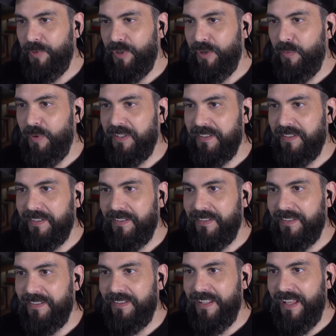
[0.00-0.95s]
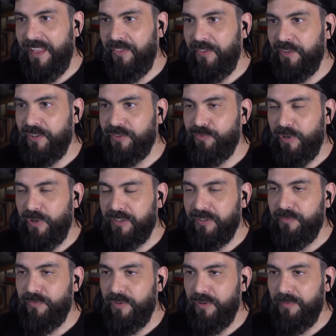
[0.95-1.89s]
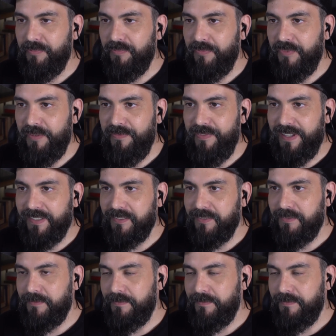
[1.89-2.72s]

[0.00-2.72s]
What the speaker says: We don't want nothing distracting from the fat.